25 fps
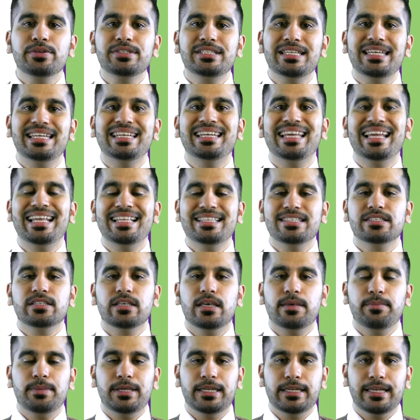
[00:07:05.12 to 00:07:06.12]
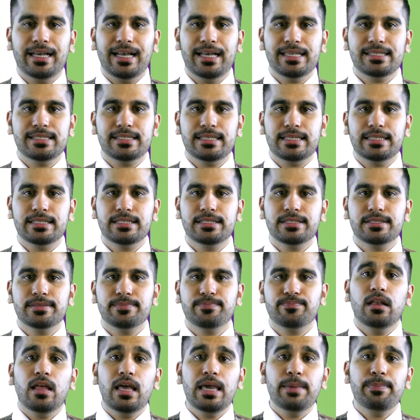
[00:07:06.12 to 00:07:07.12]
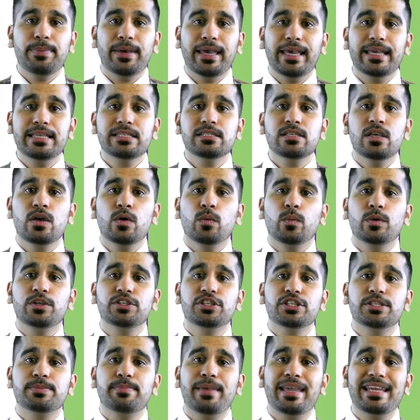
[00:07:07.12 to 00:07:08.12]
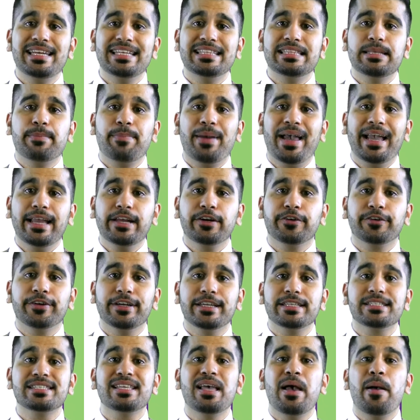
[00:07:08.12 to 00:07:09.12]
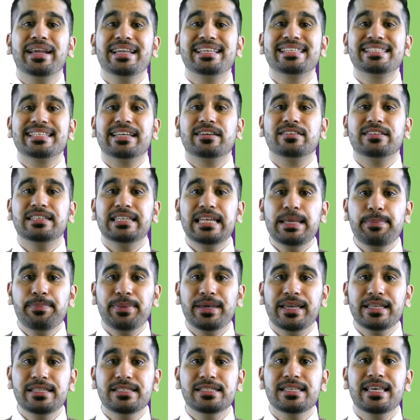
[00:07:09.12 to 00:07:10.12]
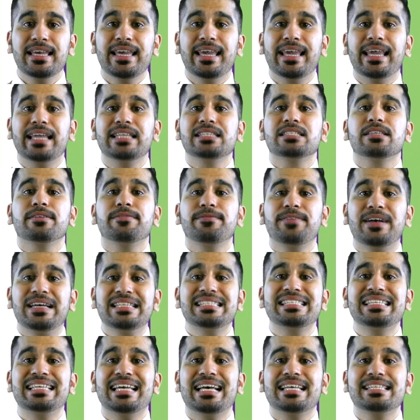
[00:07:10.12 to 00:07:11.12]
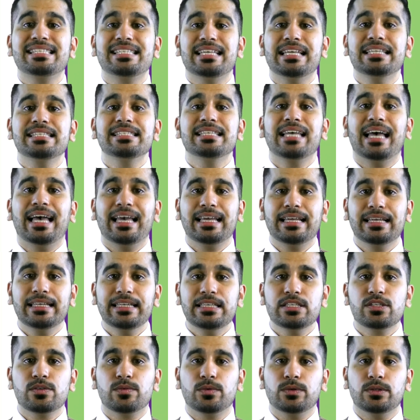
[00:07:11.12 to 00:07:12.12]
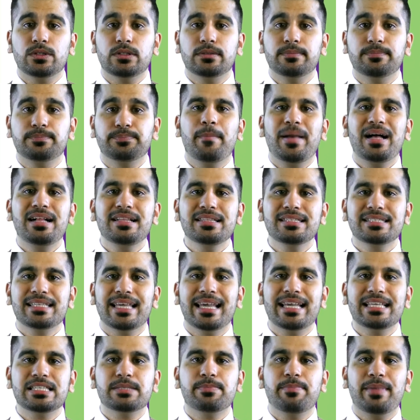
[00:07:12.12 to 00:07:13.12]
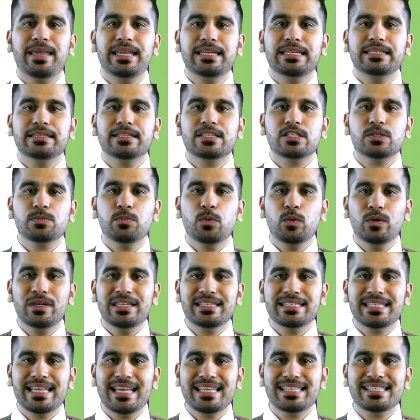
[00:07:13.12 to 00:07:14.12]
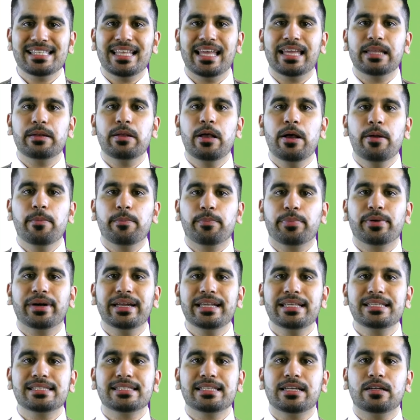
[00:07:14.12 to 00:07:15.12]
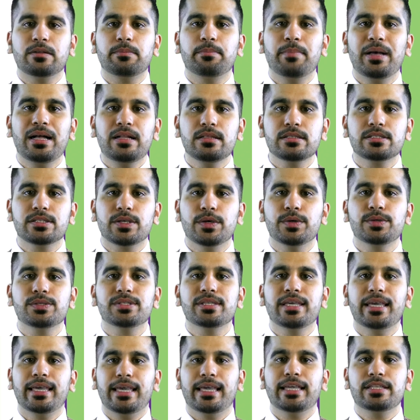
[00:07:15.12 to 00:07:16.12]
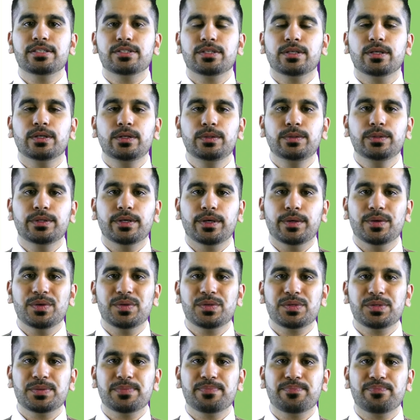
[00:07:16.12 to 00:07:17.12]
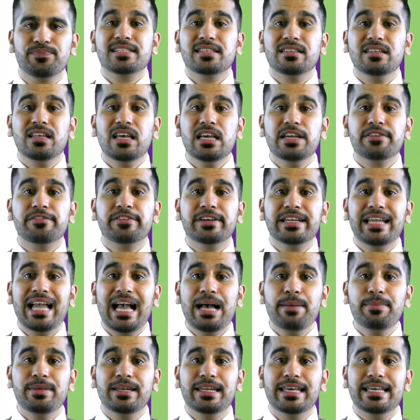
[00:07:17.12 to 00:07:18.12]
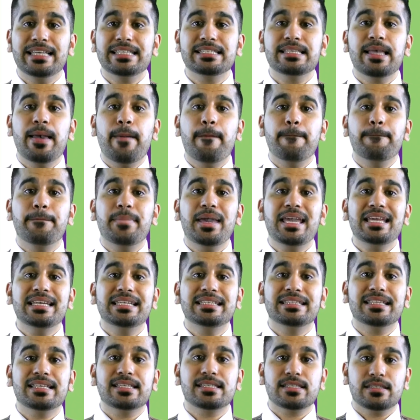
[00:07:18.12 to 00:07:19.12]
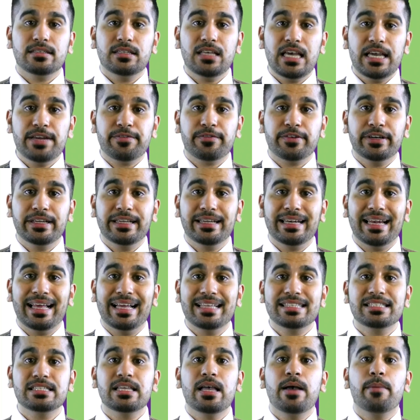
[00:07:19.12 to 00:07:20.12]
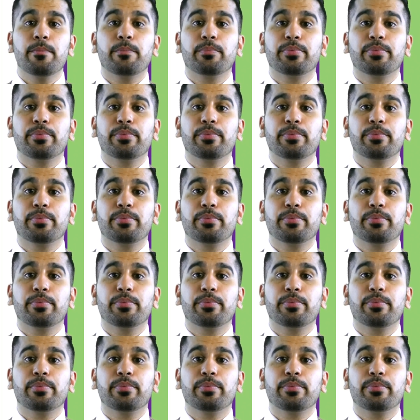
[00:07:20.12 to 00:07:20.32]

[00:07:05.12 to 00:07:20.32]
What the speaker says: protein into amino acids. Lipase, which is made in the pancreas, breaks down lipids into fatty acids and glycerol. Maltase, made in the small intestine, breaks down maltose into glucose. Salivary amylase, made in the salivary glands,